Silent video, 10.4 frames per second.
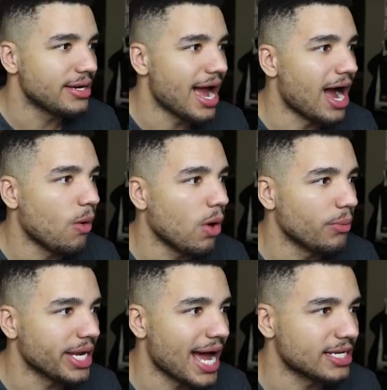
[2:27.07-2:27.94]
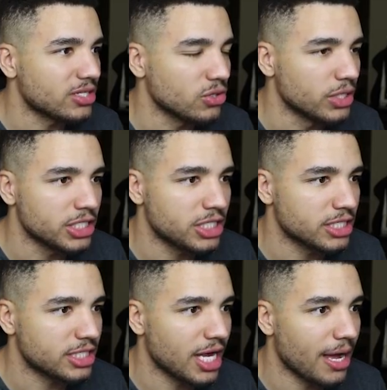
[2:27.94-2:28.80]
Now, what we got to do is
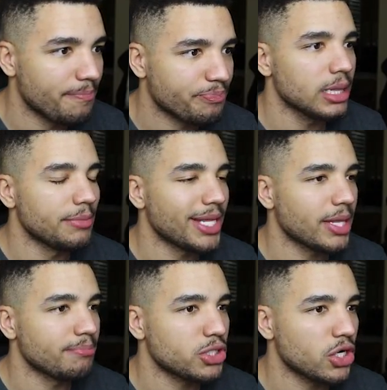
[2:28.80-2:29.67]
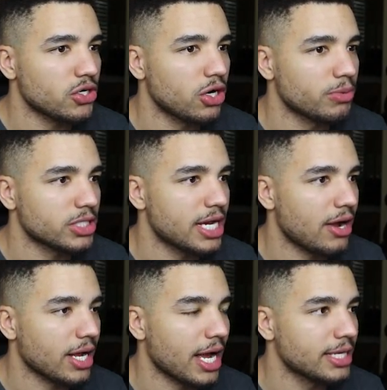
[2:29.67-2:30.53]
just um, limit them turnovers
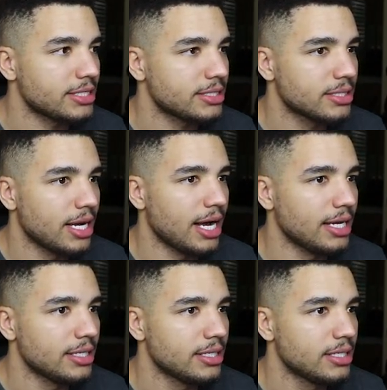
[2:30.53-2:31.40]
now, guys. Huh?